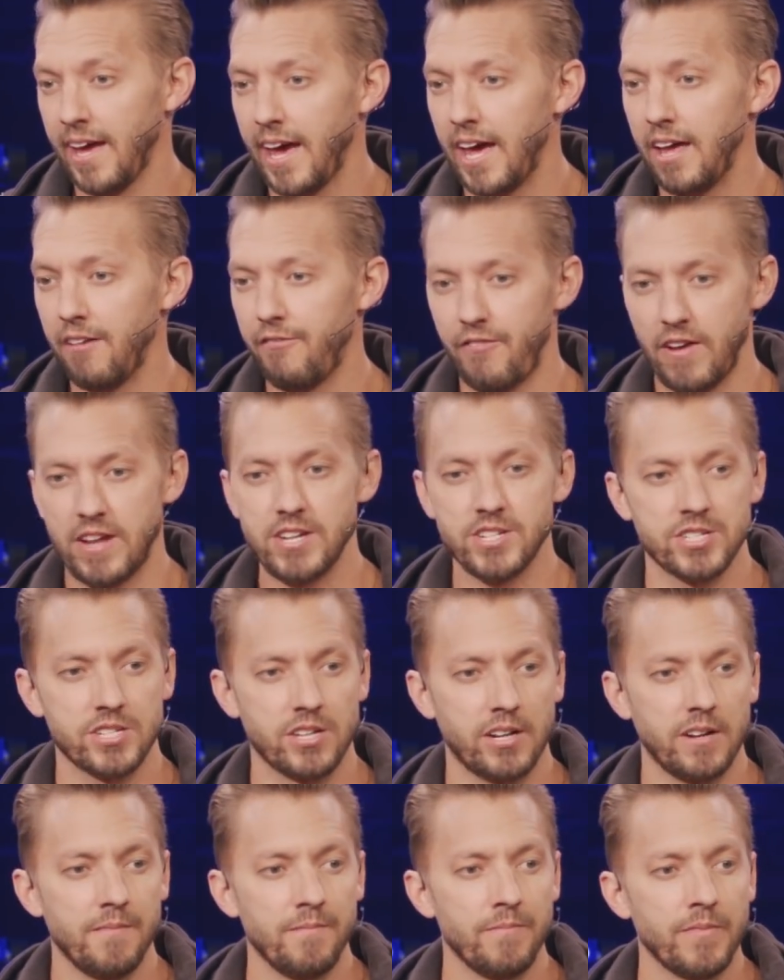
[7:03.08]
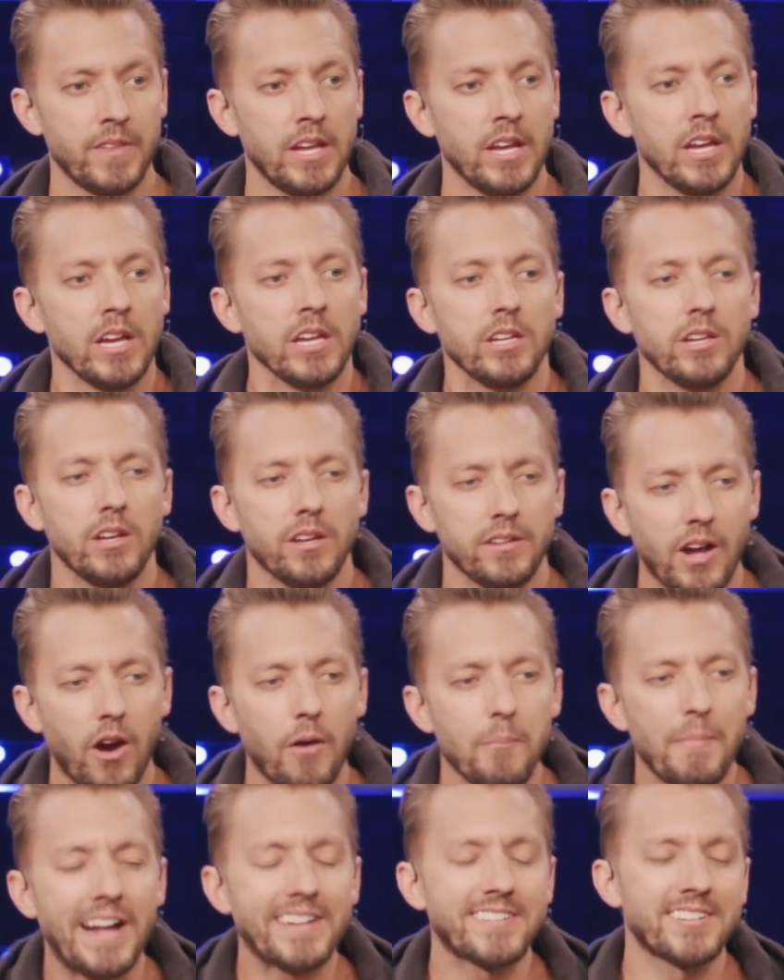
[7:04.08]
adventure.
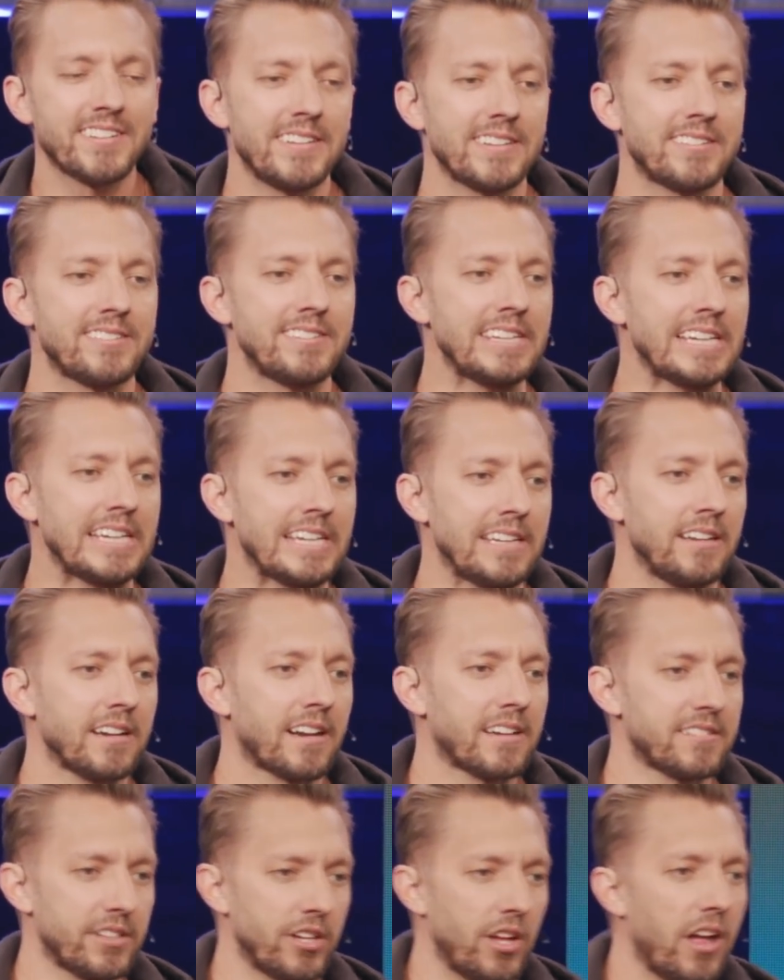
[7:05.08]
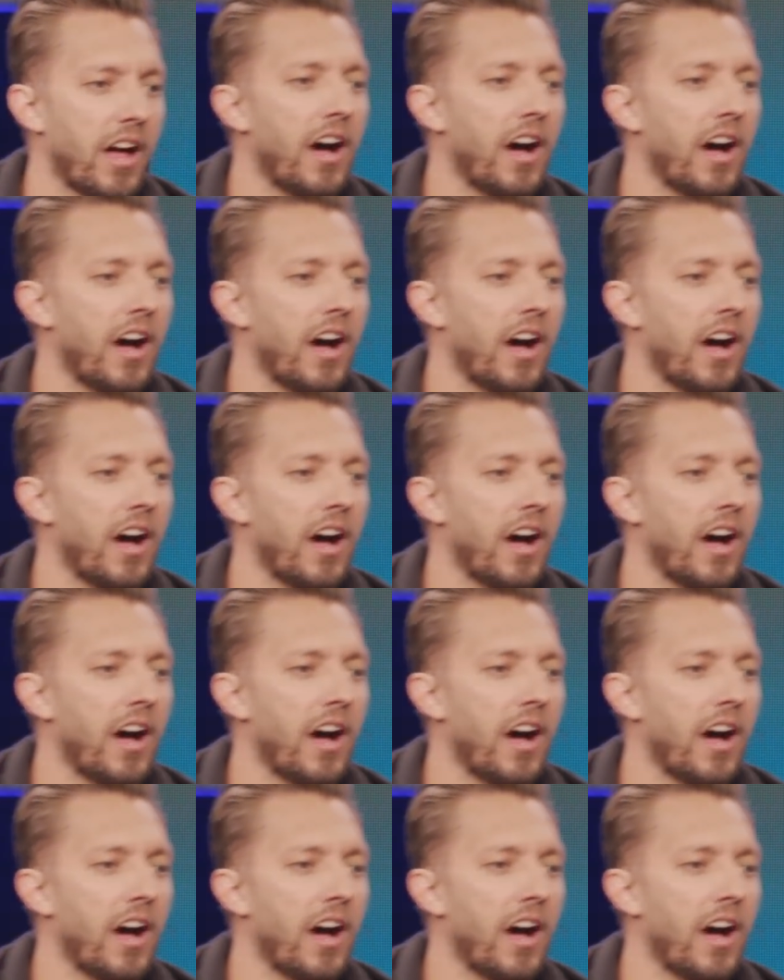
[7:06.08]
Now imagine the scene because it'll